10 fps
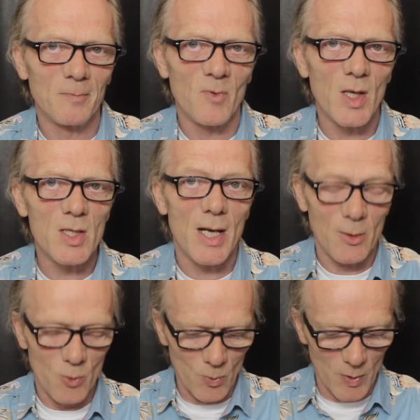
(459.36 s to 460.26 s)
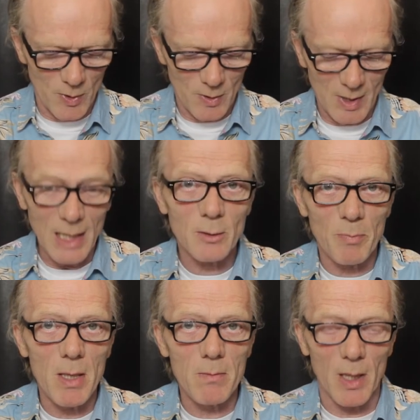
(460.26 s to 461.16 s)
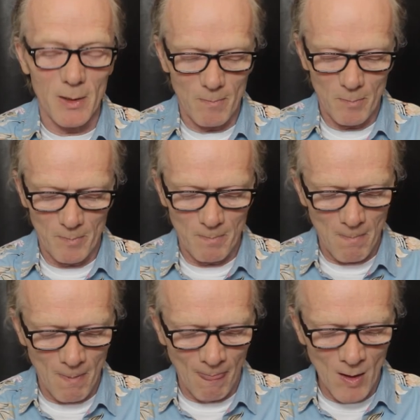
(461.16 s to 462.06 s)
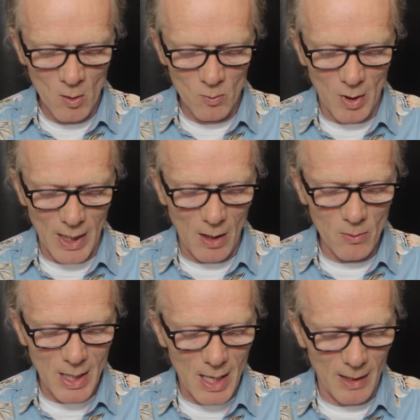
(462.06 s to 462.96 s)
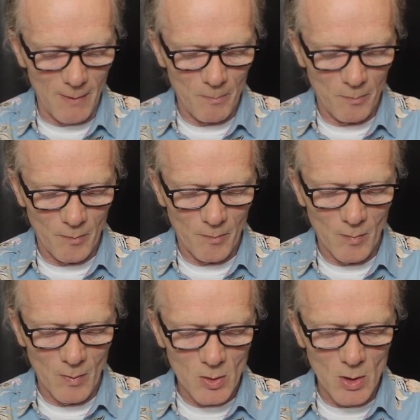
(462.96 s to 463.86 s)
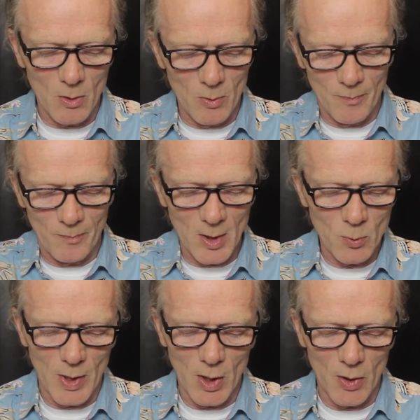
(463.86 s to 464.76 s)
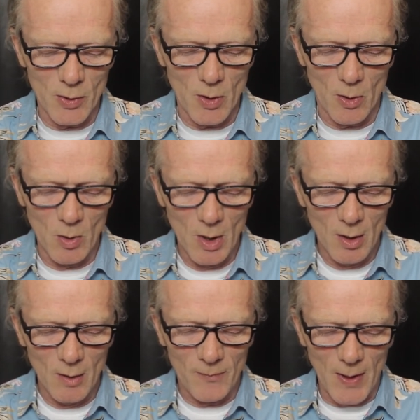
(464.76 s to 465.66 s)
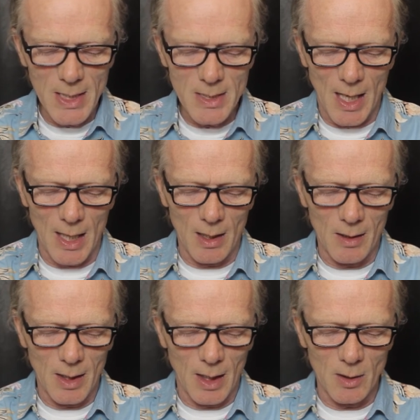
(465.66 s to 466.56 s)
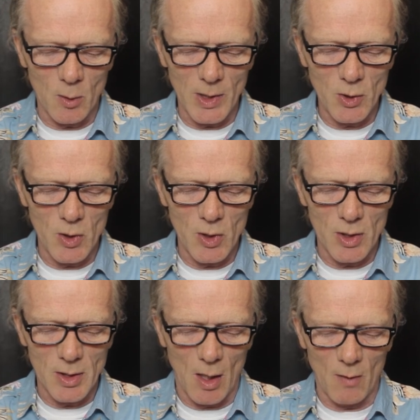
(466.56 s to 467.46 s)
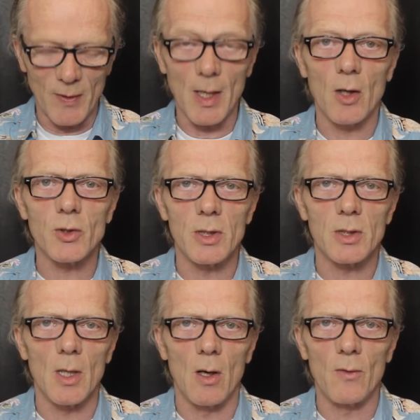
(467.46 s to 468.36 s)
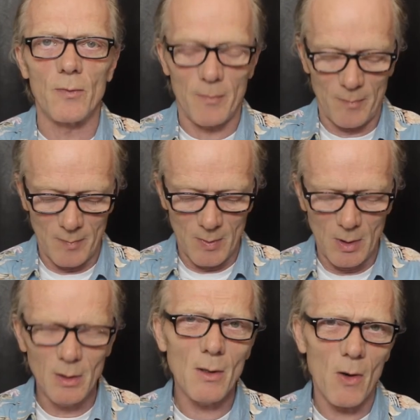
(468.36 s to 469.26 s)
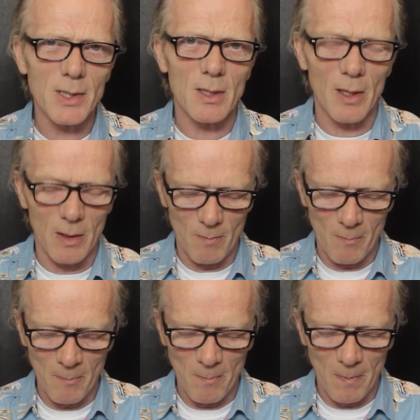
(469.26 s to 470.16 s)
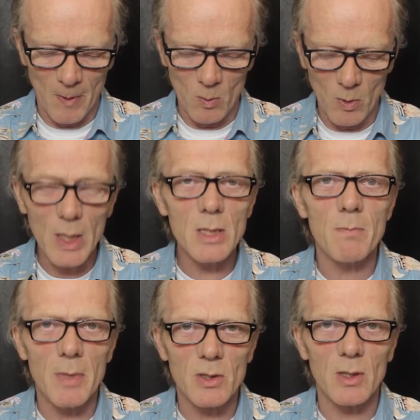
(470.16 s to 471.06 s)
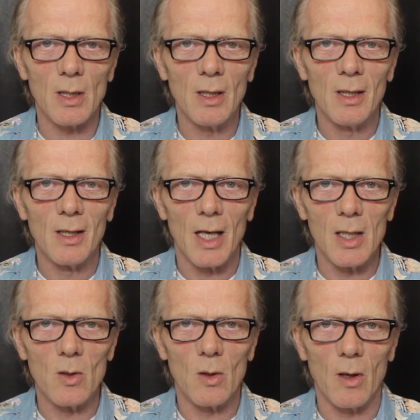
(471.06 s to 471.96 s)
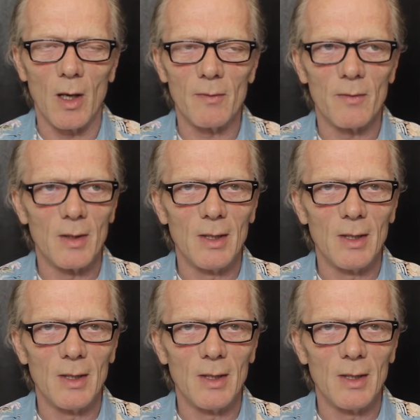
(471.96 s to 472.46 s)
Find your naturalness. That's been me. Right, okay. So that's what you got to do. Find out and question yourself and ask yourself nicely what is missing in your life?